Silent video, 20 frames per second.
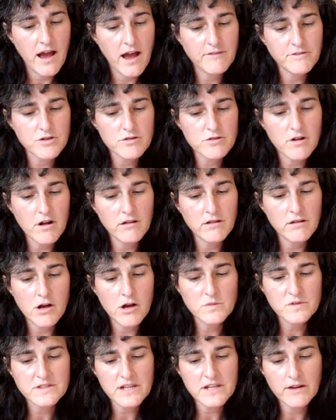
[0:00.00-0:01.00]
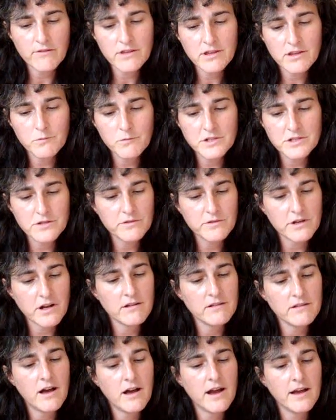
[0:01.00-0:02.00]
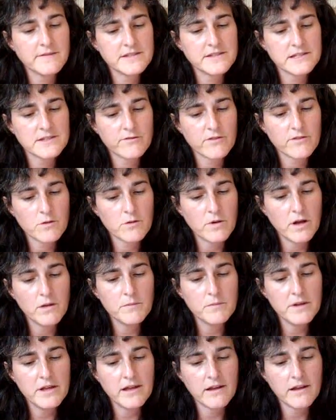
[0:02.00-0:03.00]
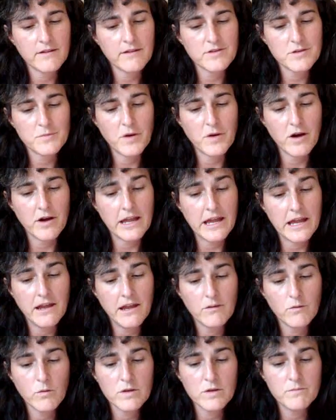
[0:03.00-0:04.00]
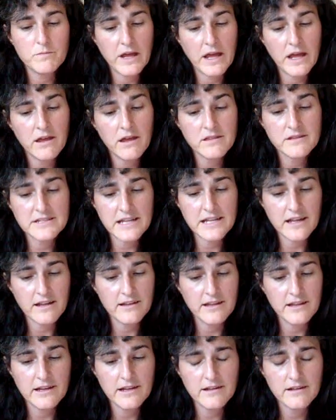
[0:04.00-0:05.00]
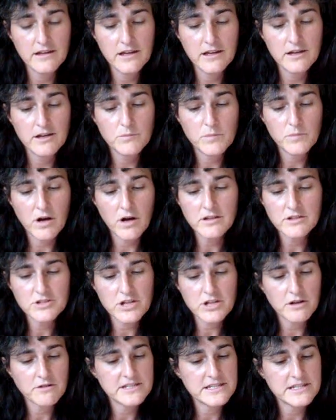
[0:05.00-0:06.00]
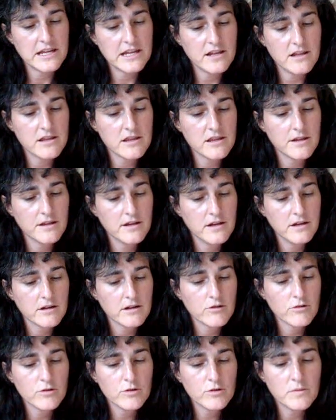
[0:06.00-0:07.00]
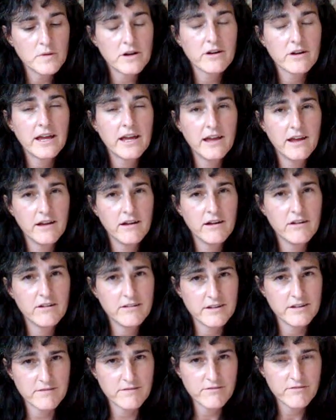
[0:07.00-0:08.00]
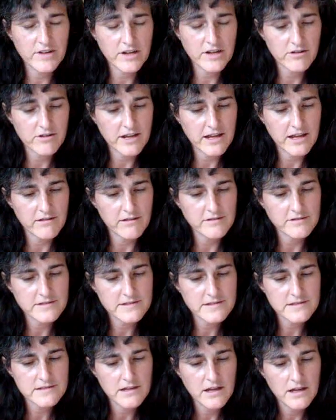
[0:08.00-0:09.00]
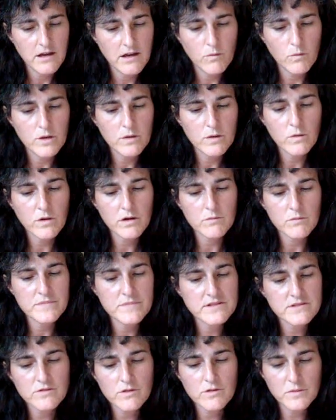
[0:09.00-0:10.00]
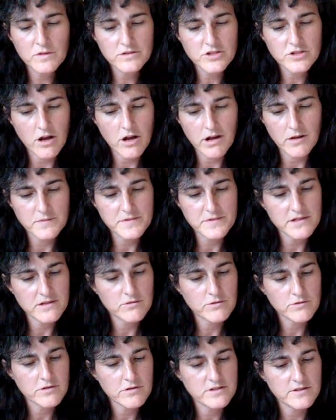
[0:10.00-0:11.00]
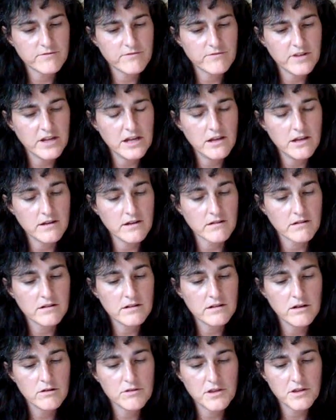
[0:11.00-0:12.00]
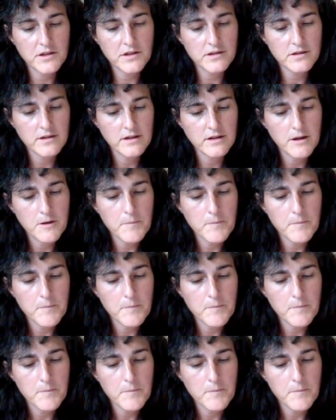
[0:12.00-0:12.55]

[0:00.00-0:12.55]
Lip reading: After all, almost everything we do in our lives is for the well-being of the body. We bathe daily, polish our teeth, groom our hair and fingernails. We work miserable jobs in order to feed and clothe it.